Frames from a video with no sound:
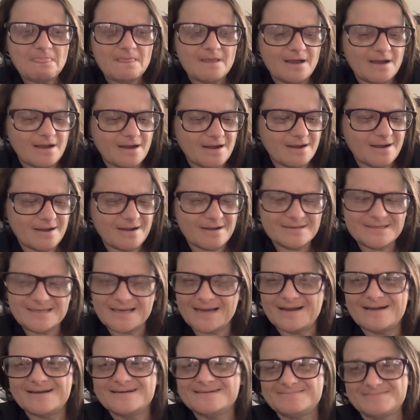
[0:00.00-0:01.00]

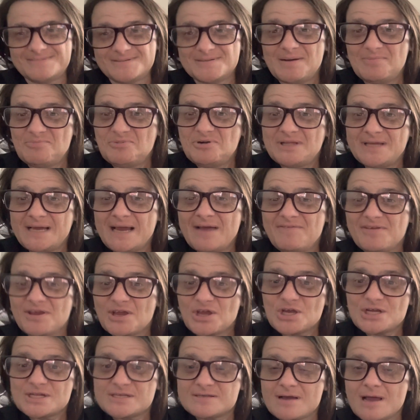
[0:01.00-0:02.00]
Yeah, so I'm really having
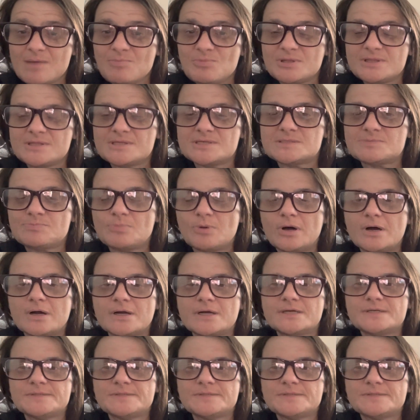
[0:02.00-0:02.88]
a good time with this book.